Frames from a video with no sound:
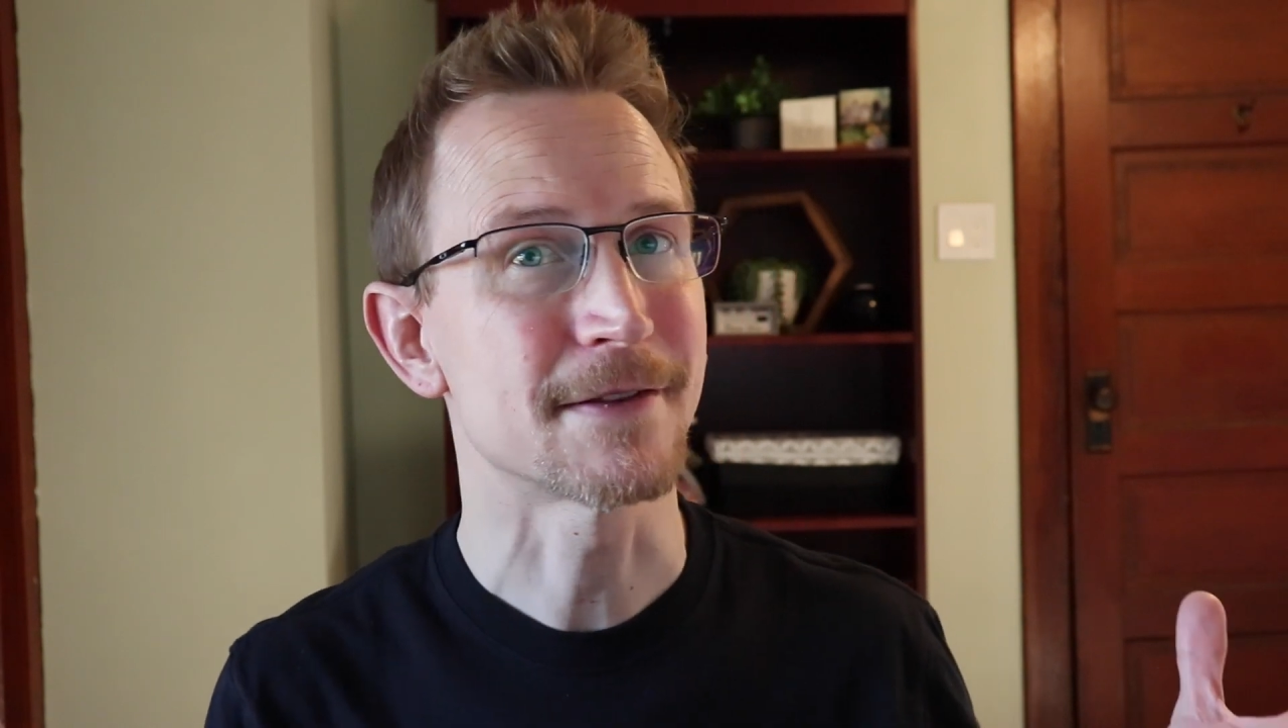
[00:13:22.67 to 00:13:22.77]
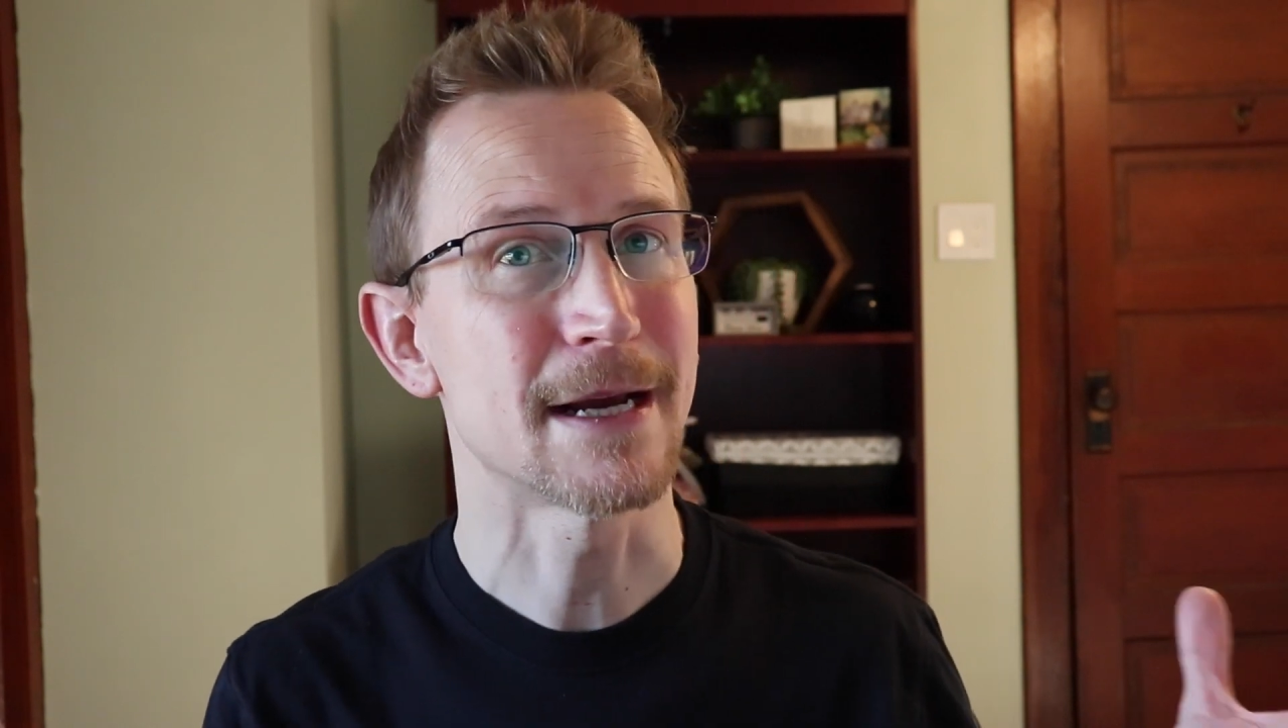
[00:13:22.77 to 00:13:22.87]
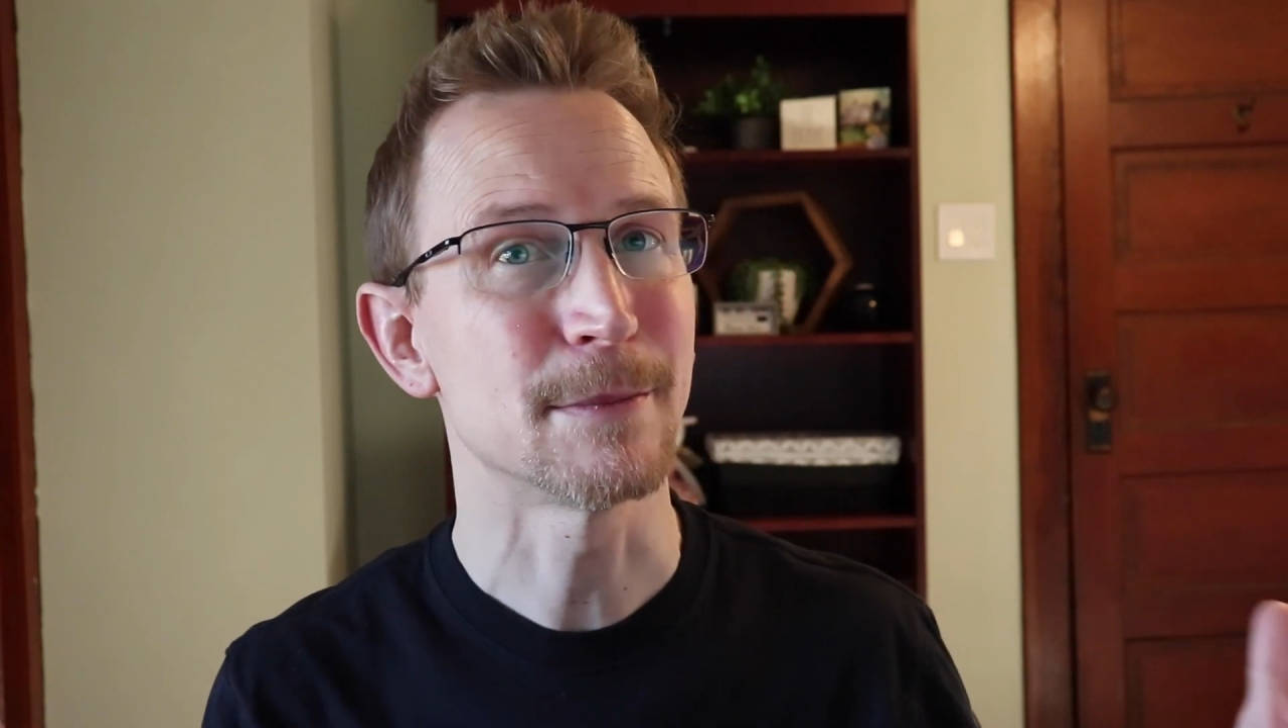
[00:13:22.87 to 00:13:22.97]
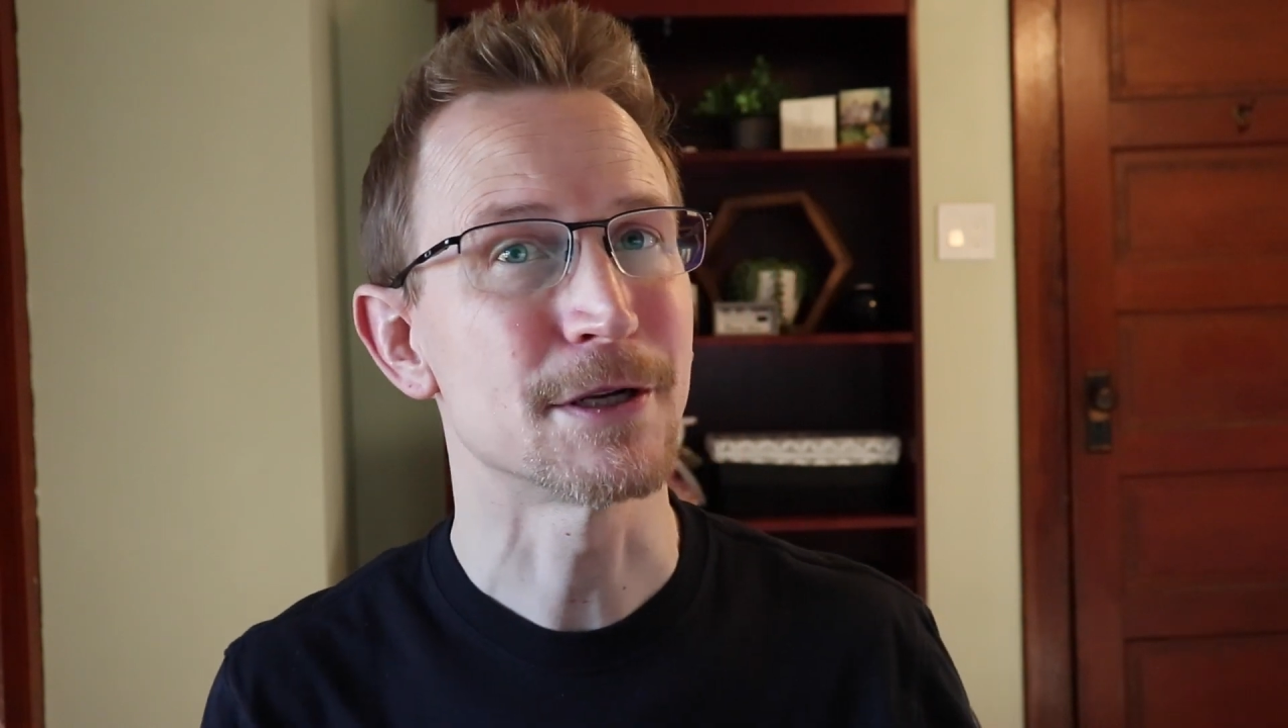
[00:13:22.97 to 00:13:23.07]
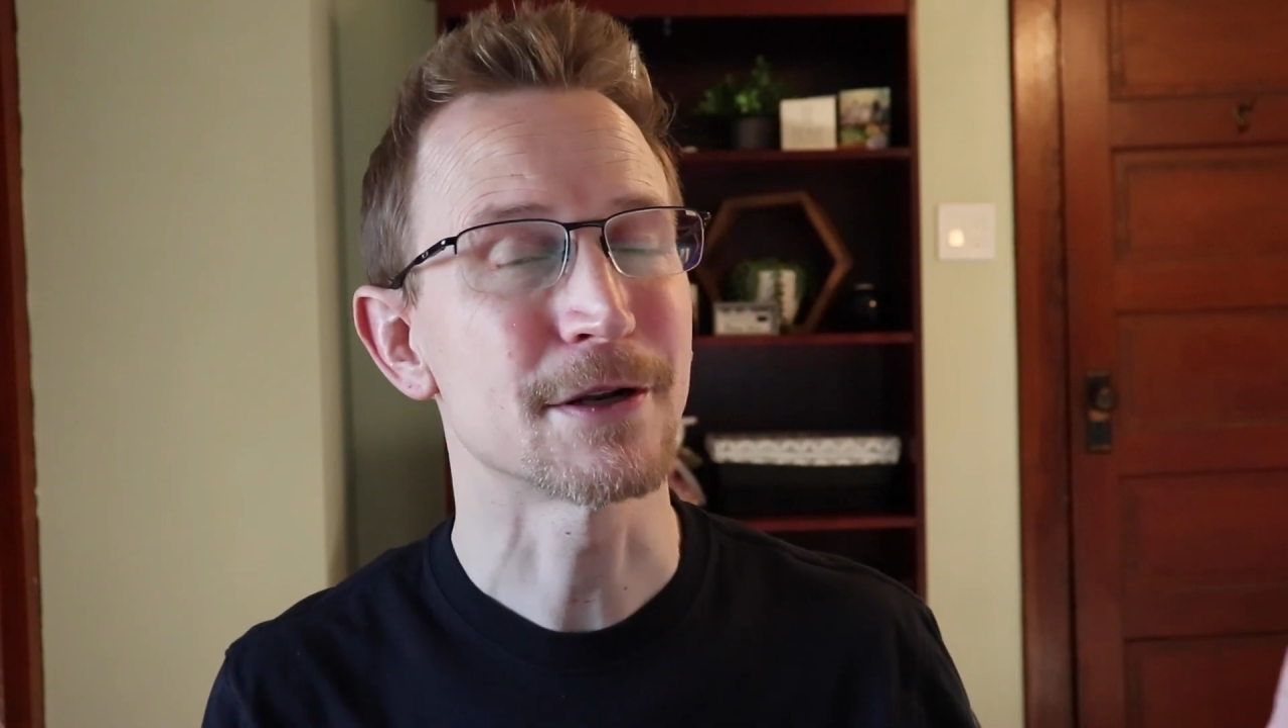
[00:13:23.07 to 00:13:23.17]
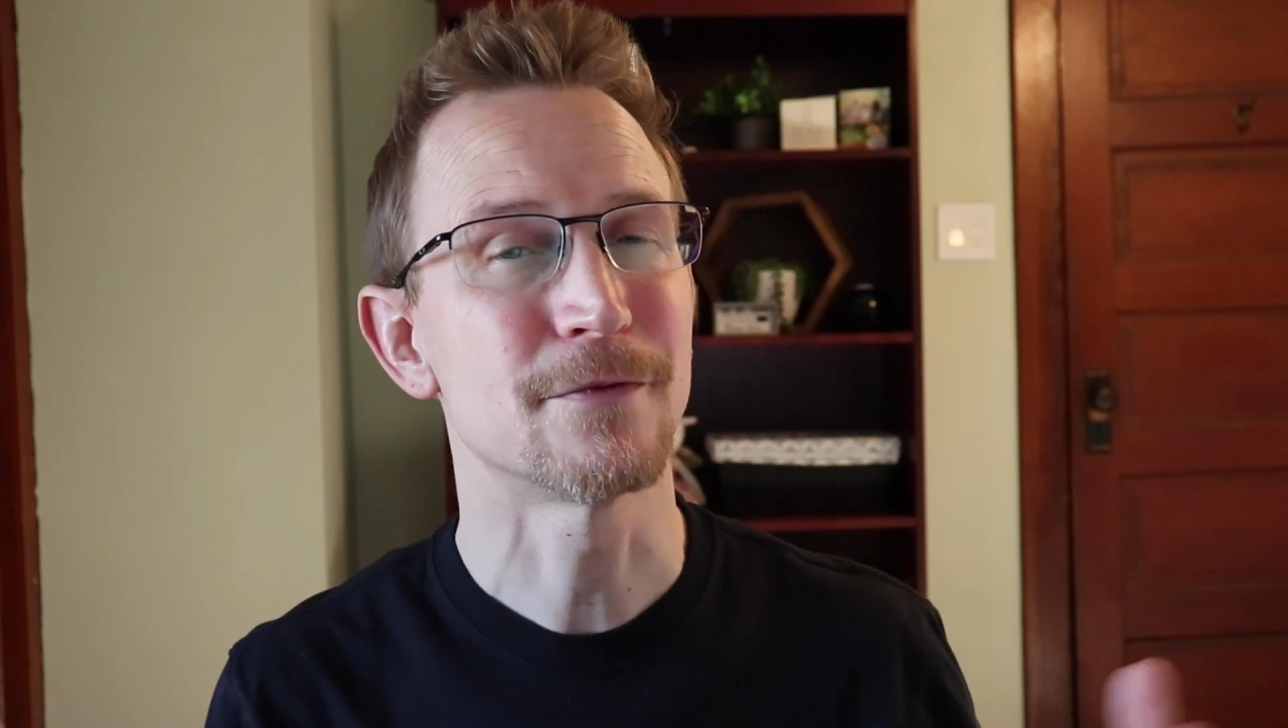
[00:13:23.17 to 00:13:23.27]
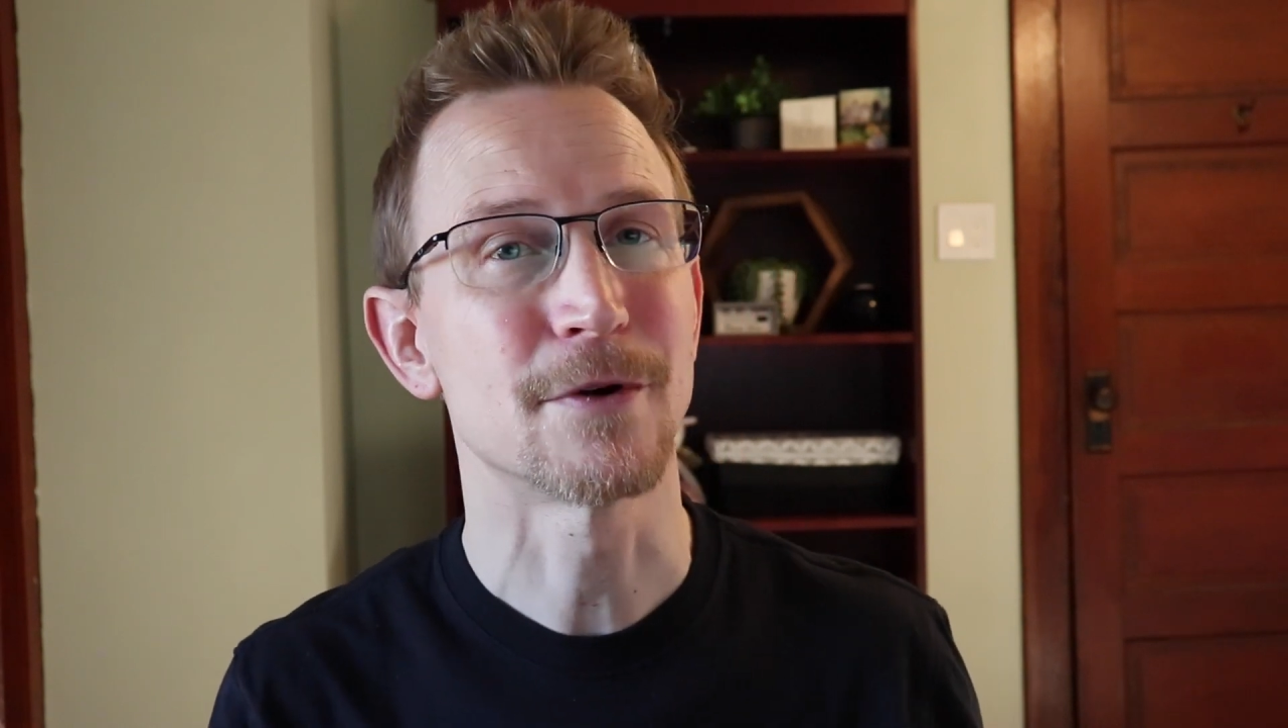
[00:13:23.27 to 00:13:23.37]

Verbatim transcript: that I'm learning